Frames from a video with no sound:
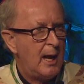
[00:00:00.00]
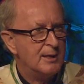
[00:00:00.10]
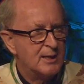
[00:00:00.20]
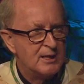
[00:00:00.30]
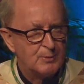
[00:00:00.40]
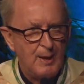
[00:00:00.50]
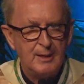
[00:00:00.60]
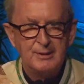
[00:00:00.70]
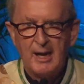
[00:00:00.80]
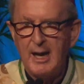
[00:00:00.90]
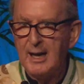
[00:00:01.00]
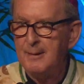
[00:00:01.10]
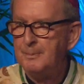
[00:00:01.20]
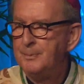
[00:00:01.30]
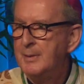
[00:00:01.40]
as I spend
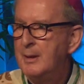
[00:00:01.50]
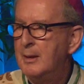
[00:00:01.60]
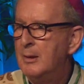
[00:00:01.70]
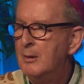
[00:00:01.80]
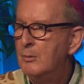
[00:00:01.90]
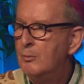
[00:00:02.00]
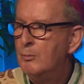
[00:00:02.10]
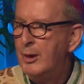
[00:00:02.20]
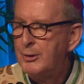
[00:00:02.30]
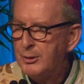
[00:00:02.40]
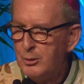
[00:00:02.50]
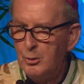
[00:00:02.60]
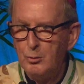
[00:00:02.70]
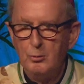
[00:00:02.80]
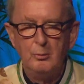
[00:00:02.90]
time with
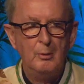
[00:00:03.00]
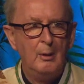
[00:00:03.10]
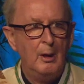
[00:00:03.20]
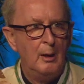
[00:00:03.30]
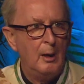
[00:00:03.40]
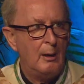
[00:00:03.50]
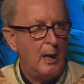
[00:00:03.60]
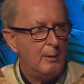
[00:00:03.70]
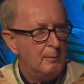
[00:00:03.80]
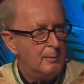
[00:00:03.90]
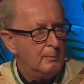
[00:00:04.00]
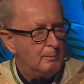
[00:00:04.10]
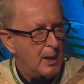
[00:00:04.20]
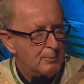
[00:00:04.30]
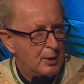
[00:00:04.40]
you,
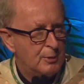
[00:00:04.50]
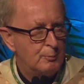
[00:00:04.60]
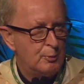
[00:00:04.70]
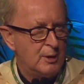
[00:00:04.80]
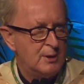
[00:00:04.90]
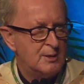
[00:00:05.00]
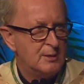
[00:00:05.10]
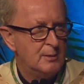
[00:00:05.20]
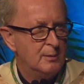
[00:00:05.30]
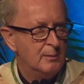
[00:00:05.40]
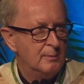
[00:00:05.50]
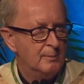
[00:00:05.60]
my brother priests.